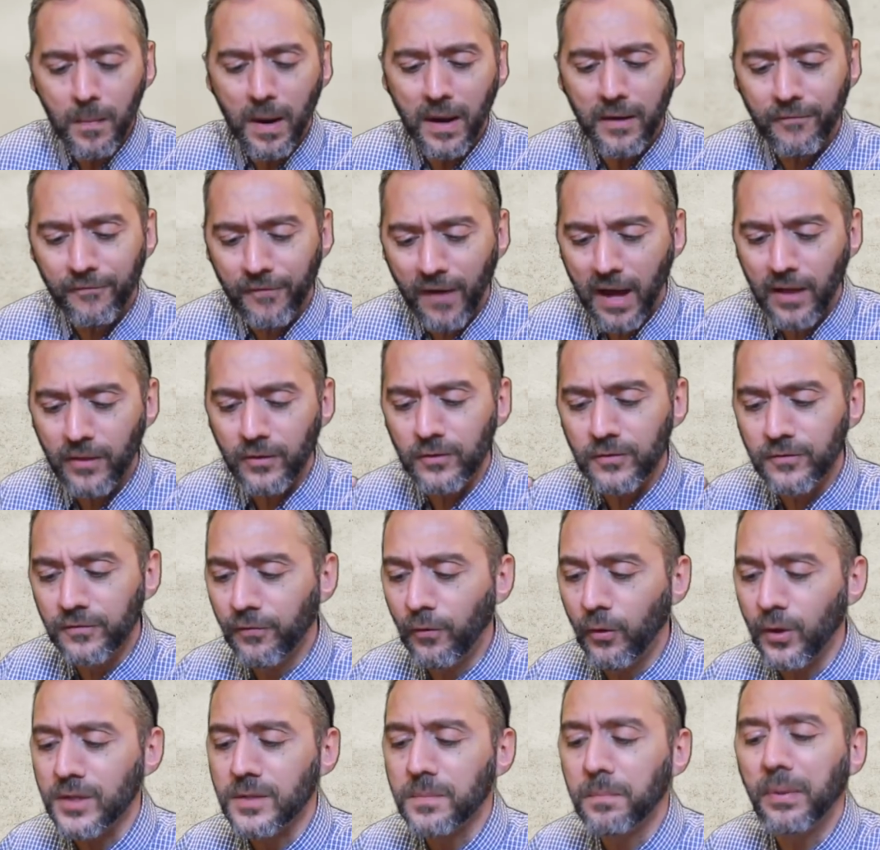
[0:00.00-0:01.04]
my father's
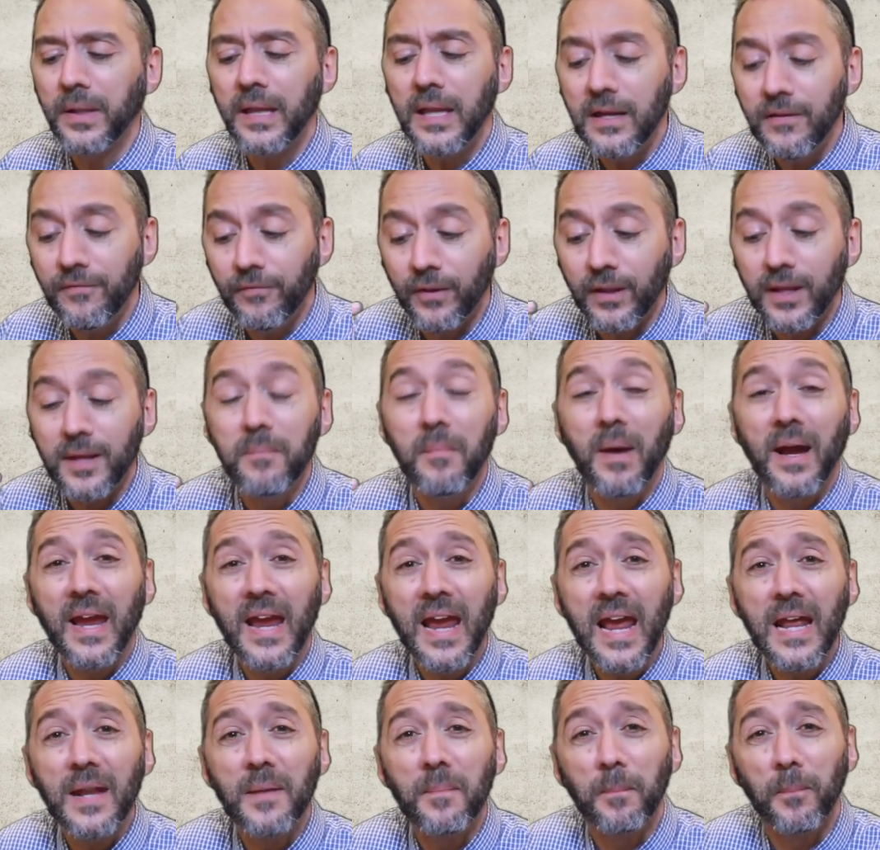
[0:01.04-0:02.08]
voice playful in my
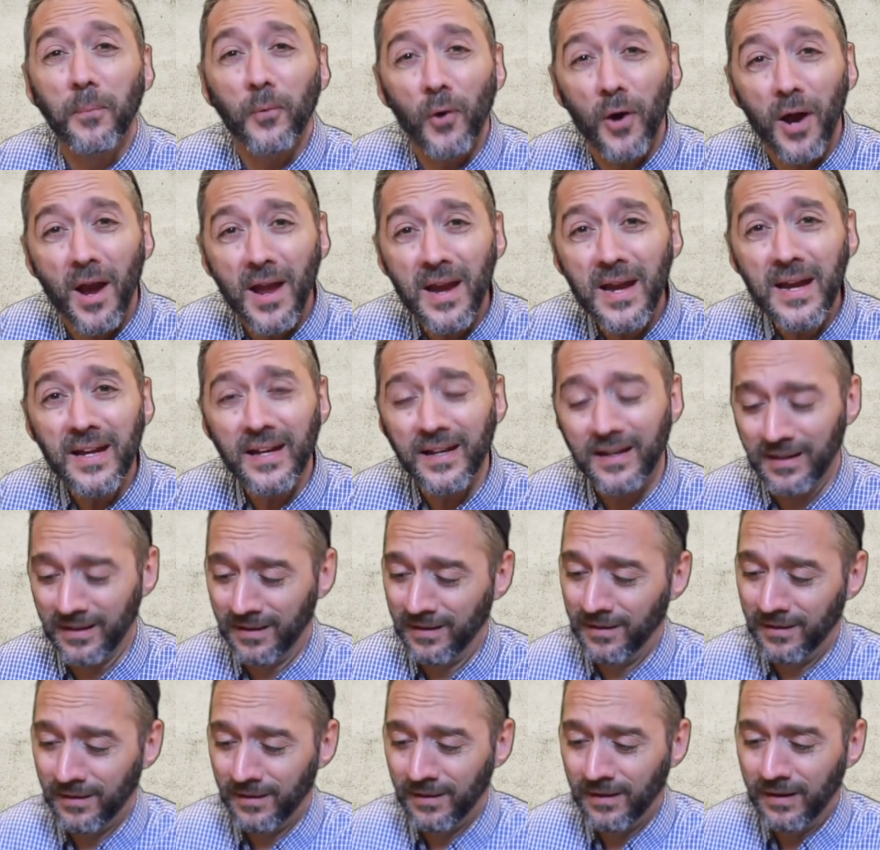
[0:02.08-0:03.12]
head Brian,
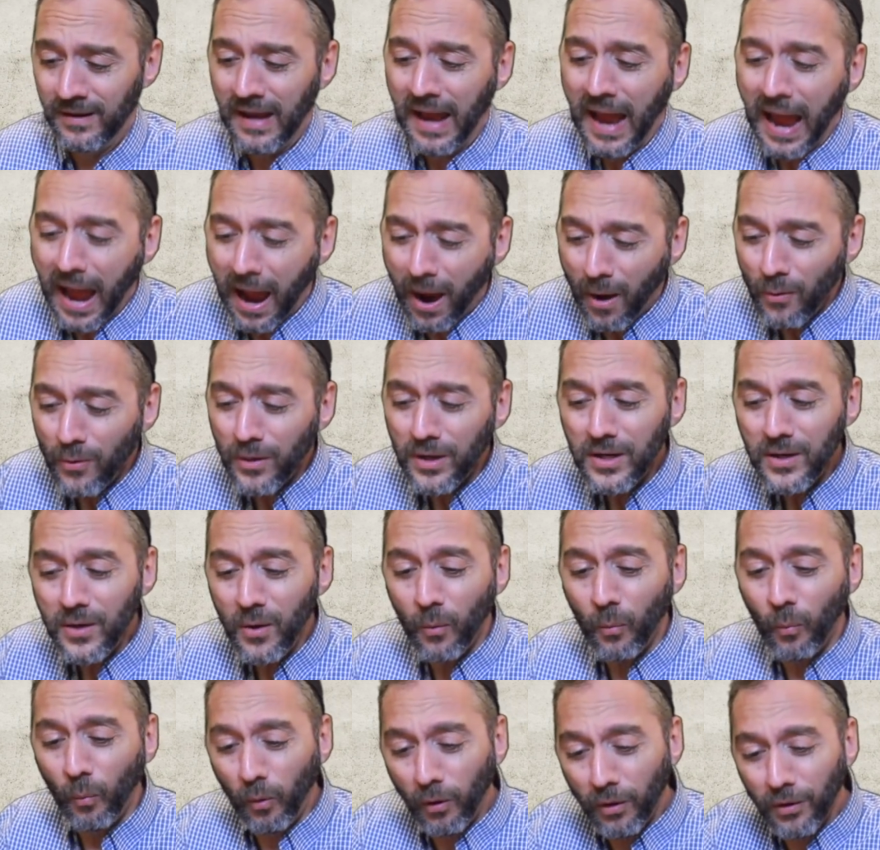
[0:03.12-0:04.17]
how can a
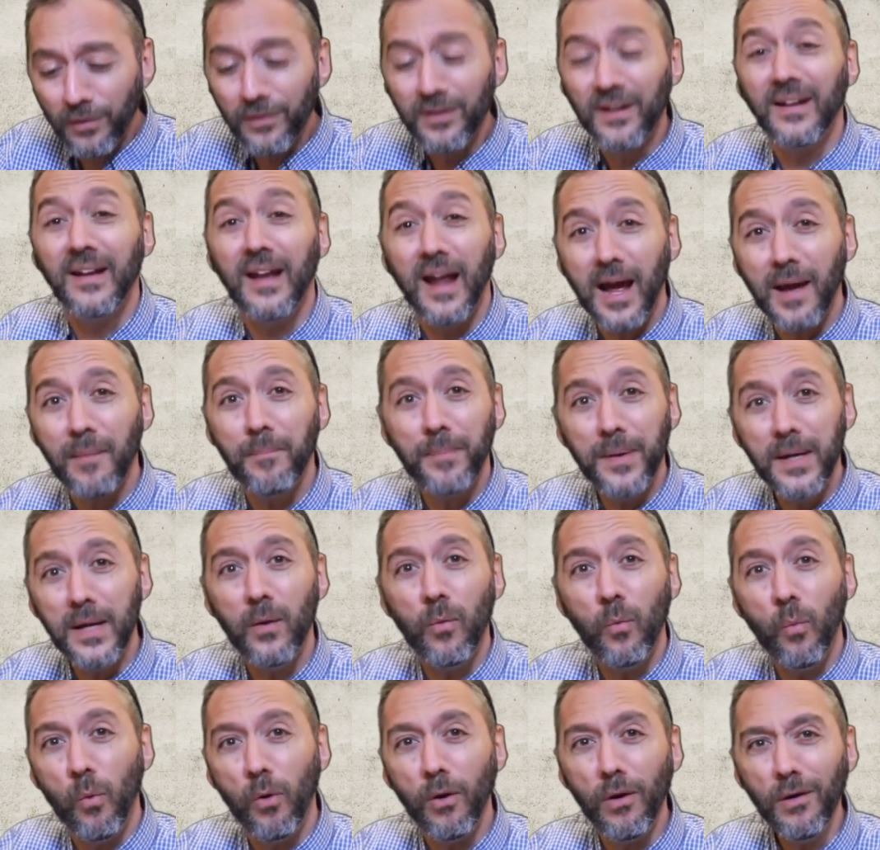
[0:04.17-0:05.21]
word not be a
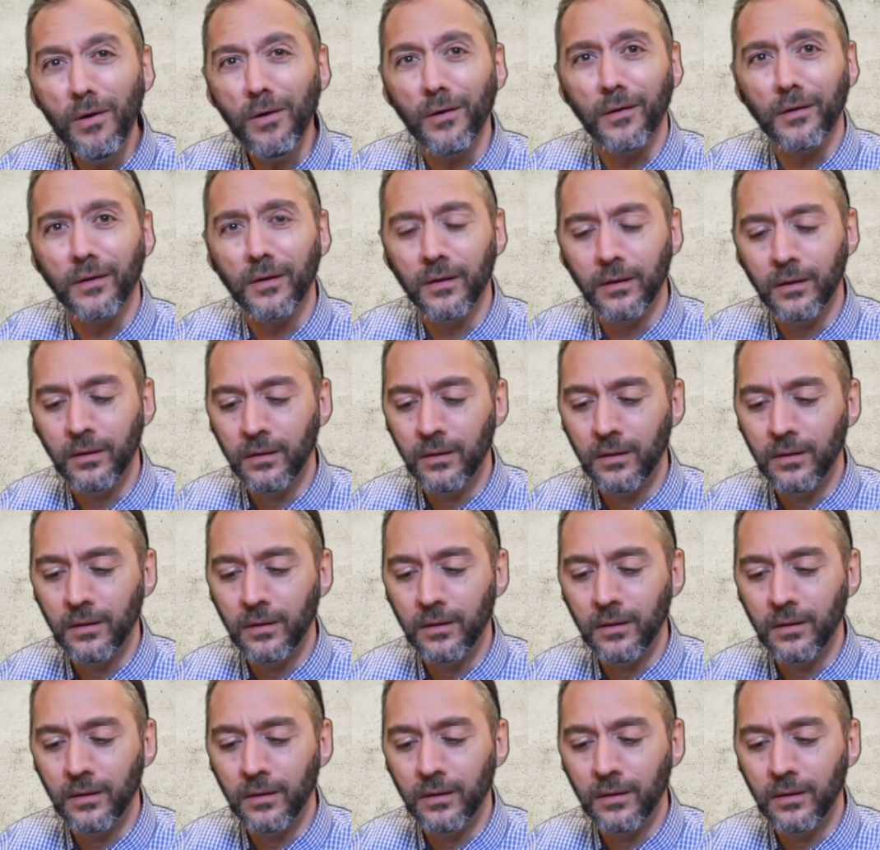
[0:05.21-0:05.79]
word?